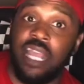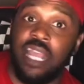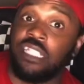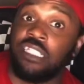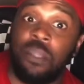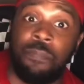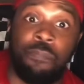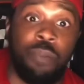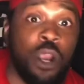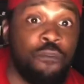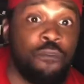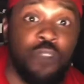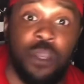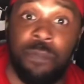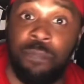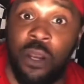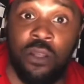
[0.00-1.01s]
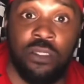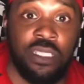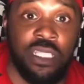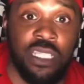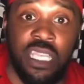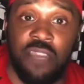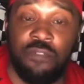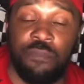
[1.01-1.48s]
That's the perfect person to
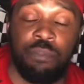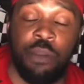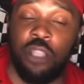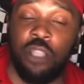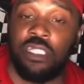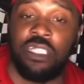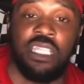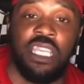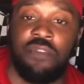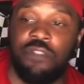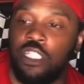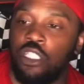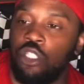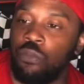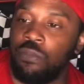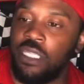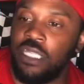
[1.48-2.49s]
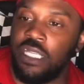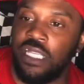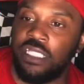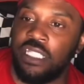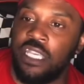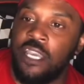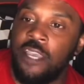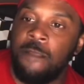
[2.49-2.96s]
give person to give it to
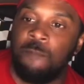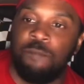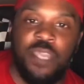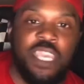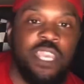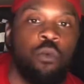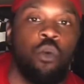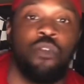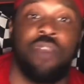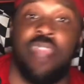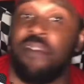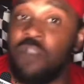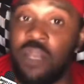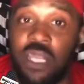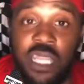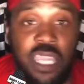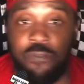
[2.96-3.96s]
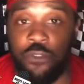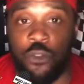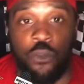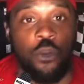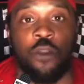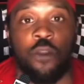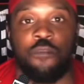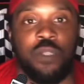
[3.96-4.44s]
because he will never leave you
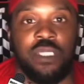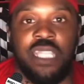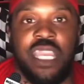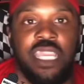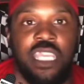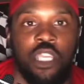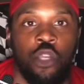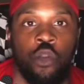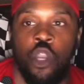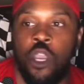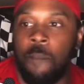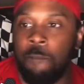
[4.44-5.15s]
nor forsake you.